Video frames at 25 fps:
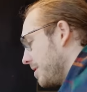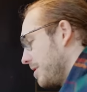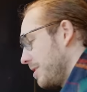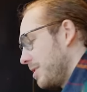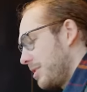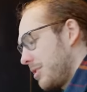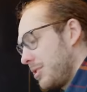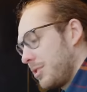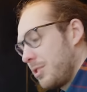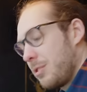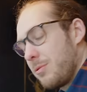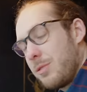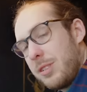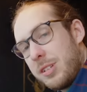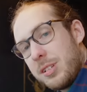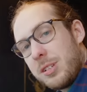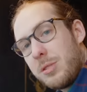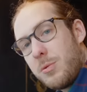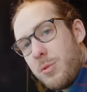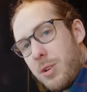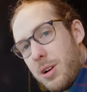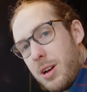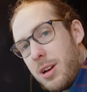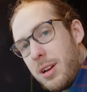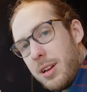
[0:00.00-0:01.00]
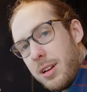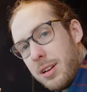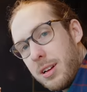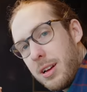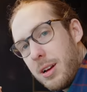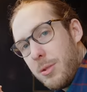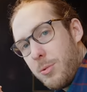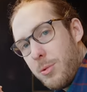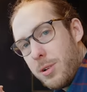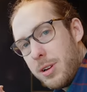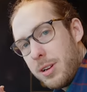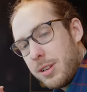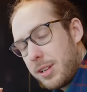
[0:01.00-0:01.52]
This is the reason why I
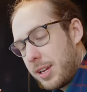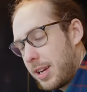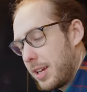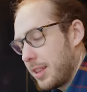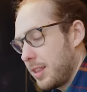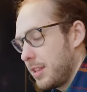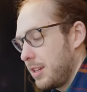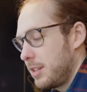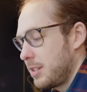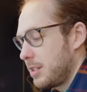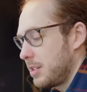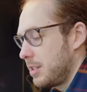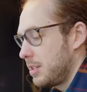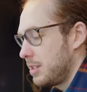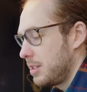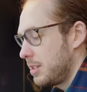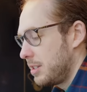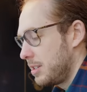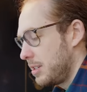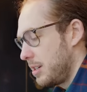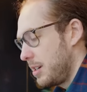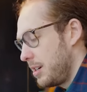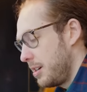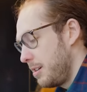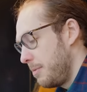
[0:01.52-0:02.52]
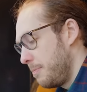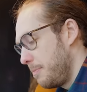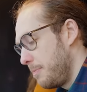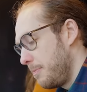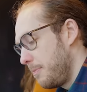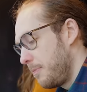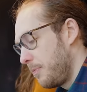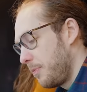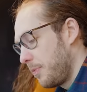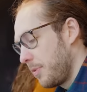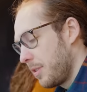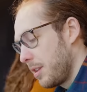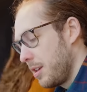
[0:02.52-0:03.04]
wanted to get this. This is
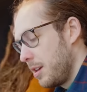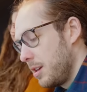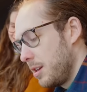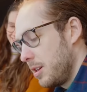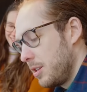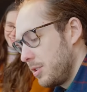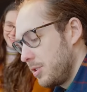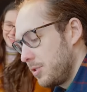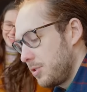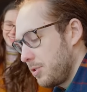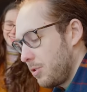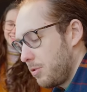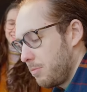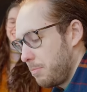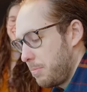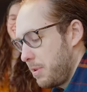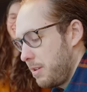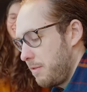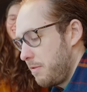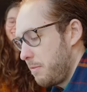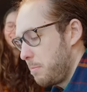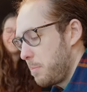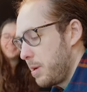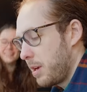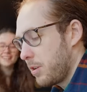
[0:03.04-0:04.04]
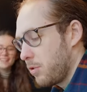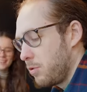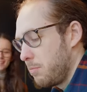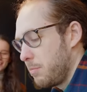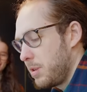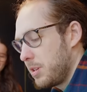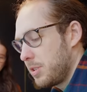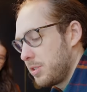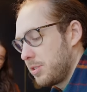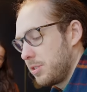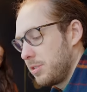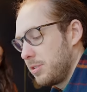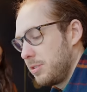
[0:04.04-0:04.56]
salt beef pickle
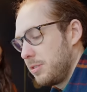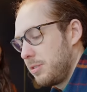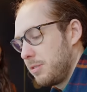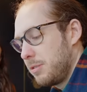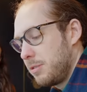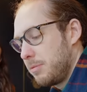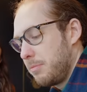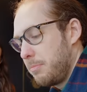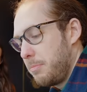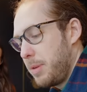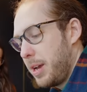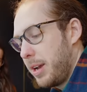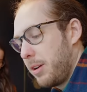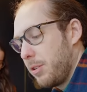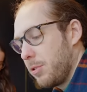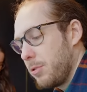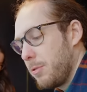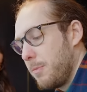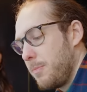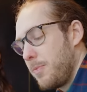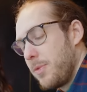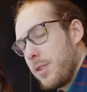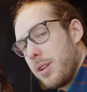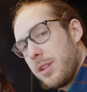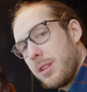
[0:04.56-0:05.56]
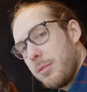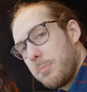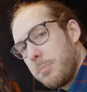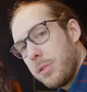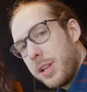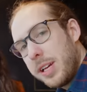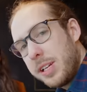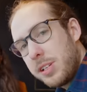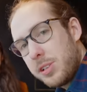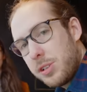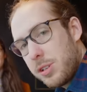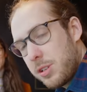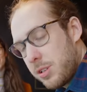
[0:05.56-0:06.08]
mustard bagel. The
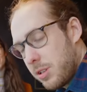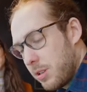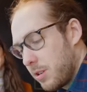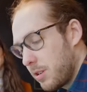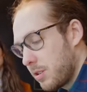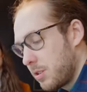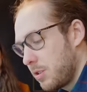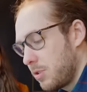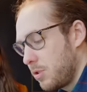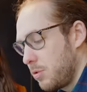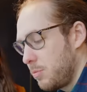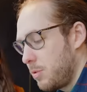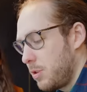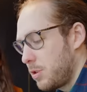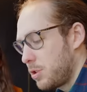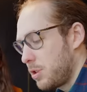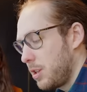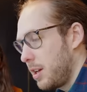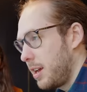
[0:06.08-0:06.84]
place just looks so much